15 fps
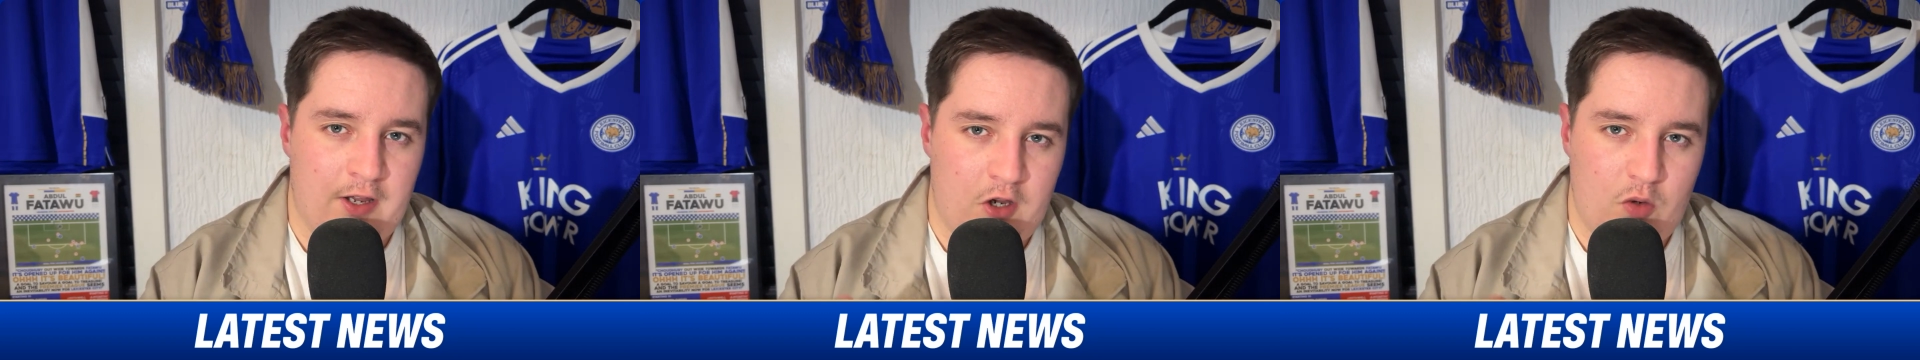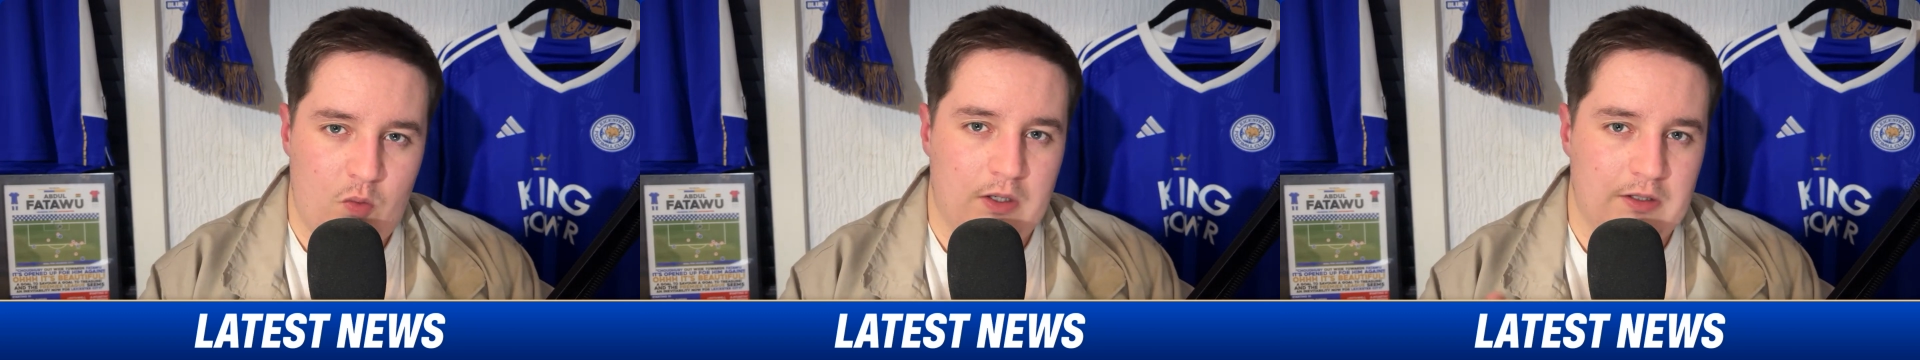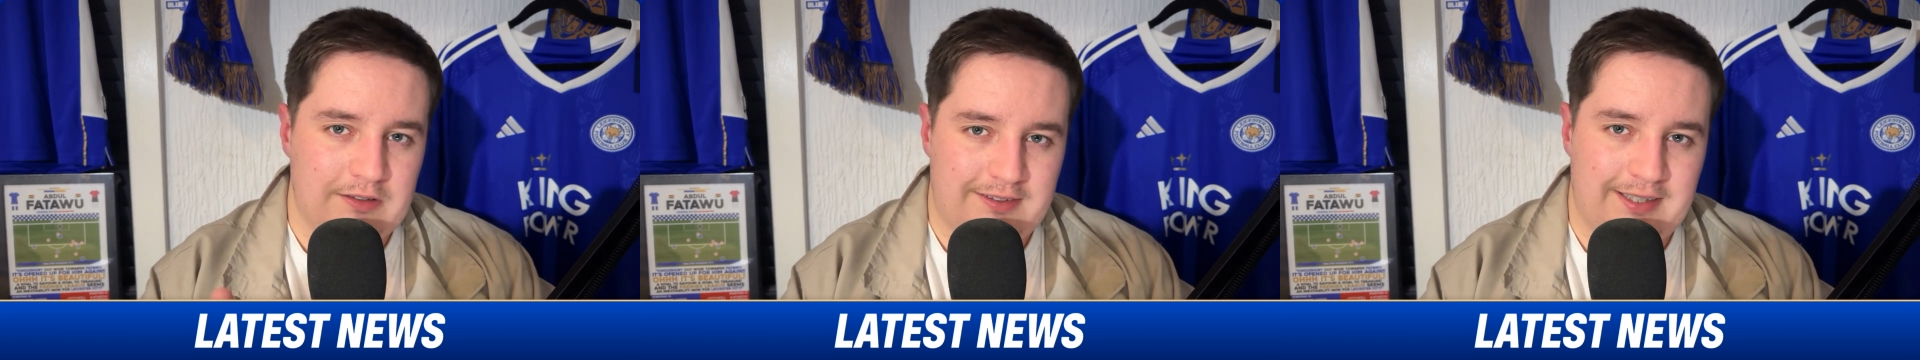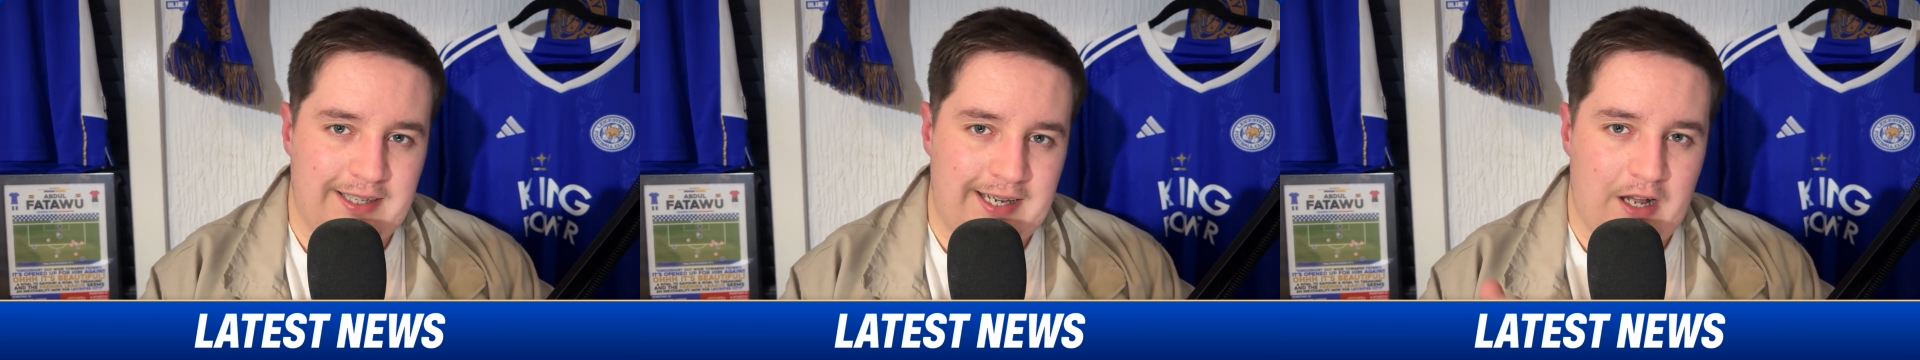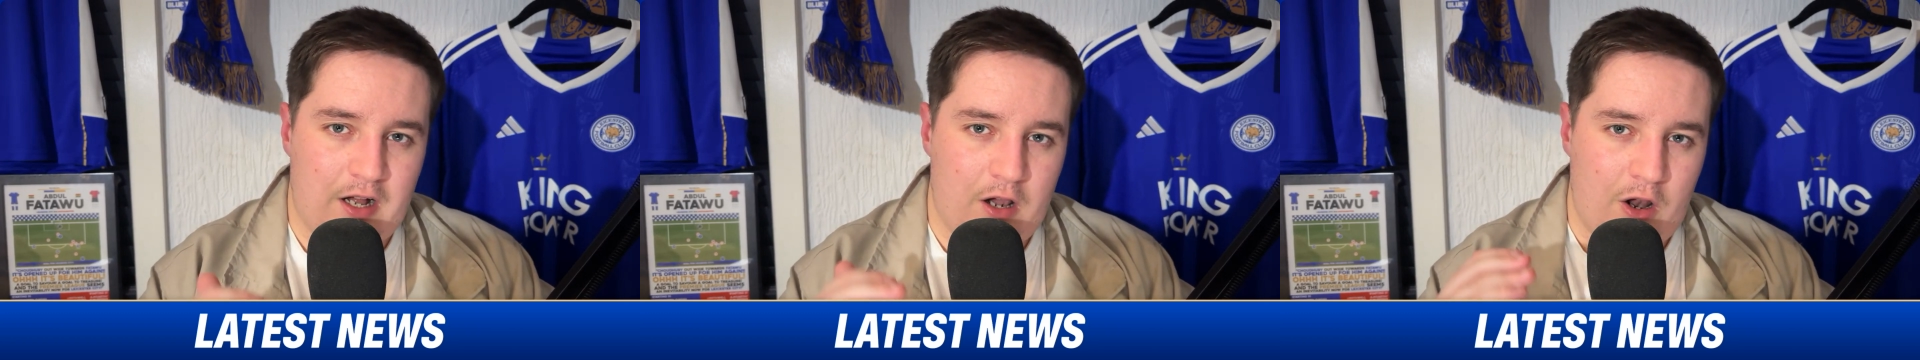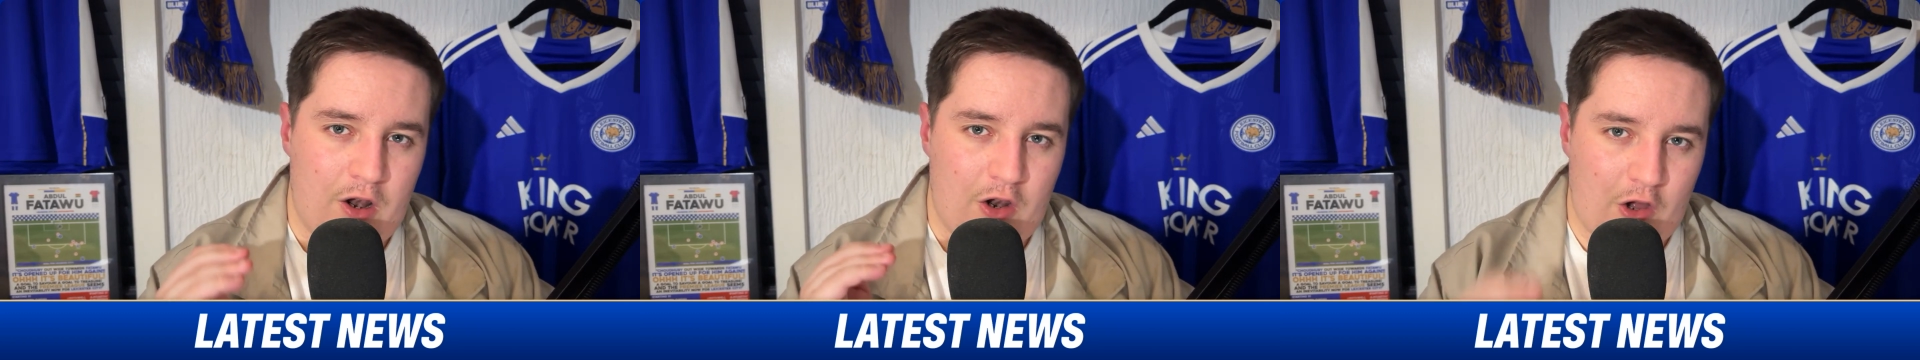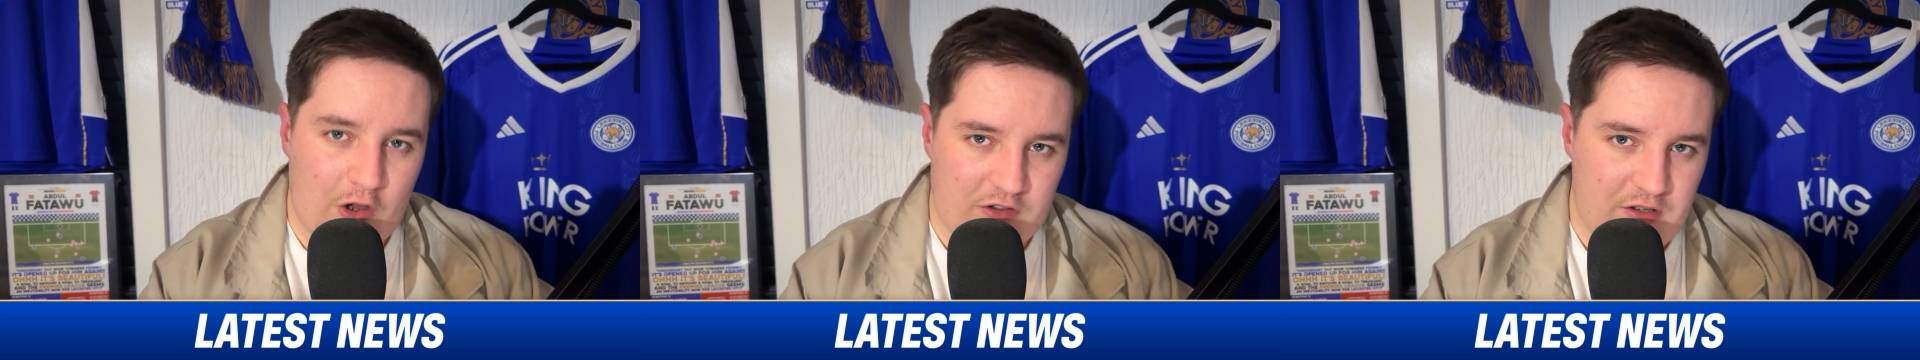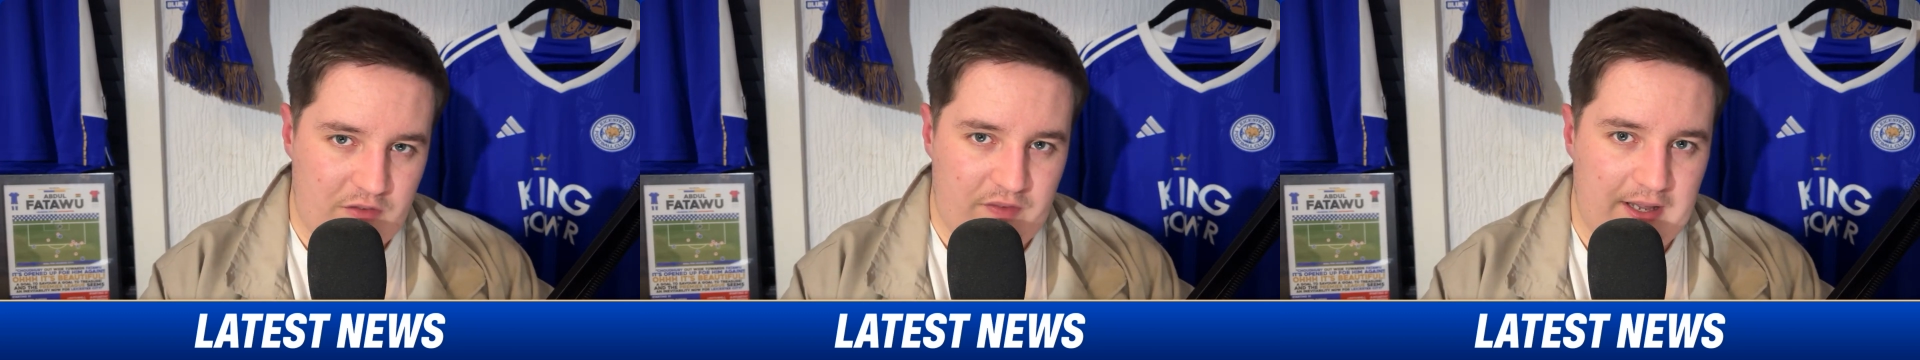you will see a
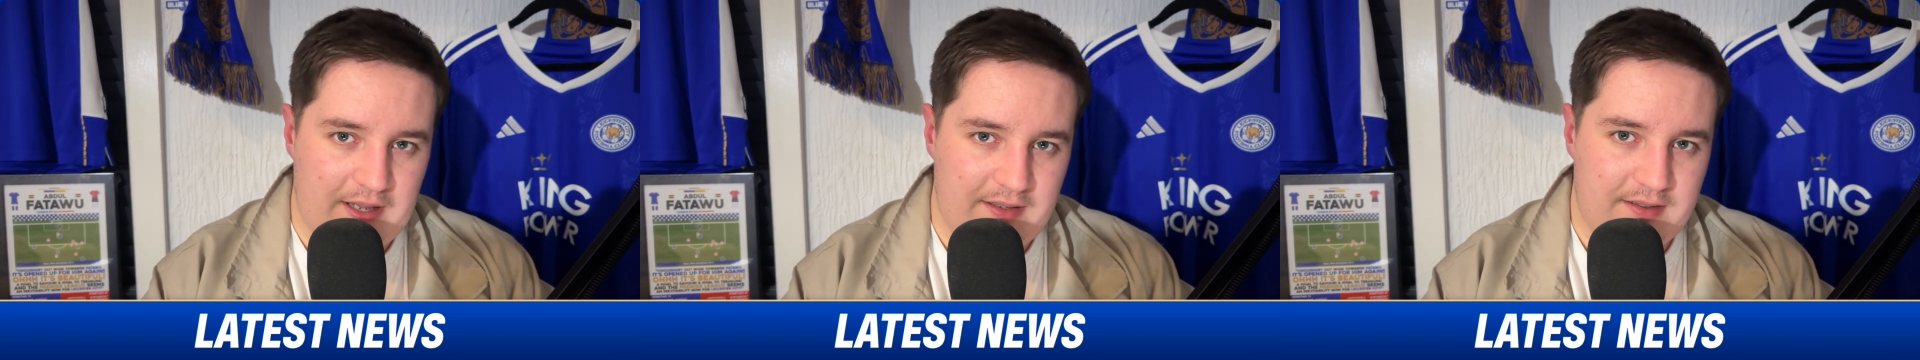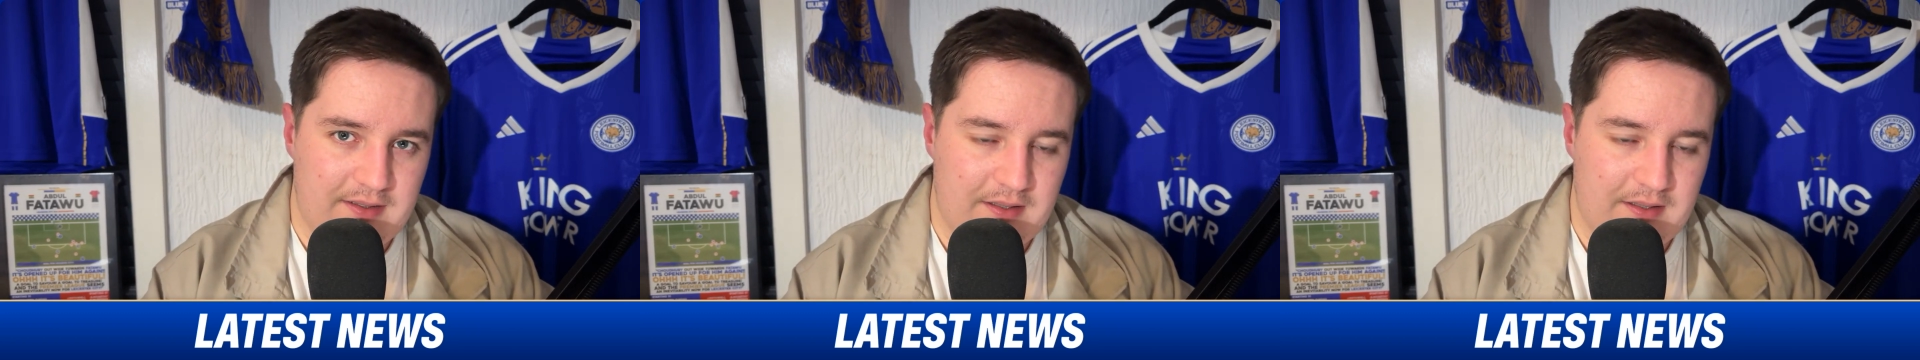lot of it.